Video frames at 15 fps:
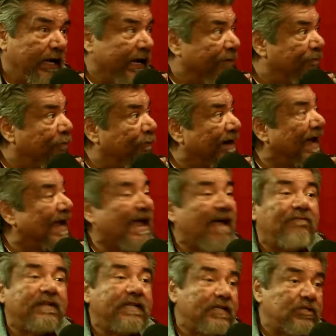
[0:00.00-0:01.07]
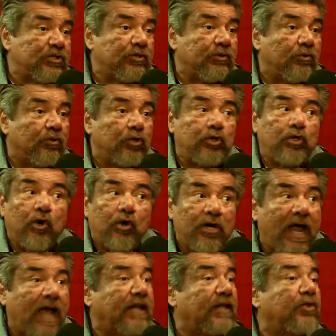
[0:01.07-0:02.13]
if when I have an issue, you're
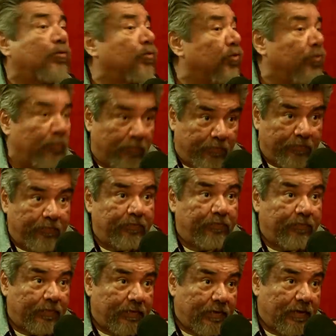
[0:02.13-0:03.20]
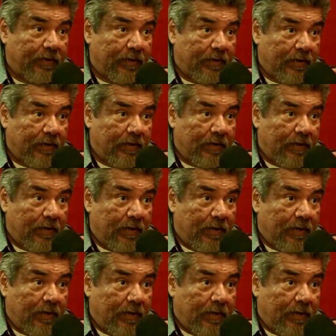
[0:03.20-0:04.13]
not in the room? Where were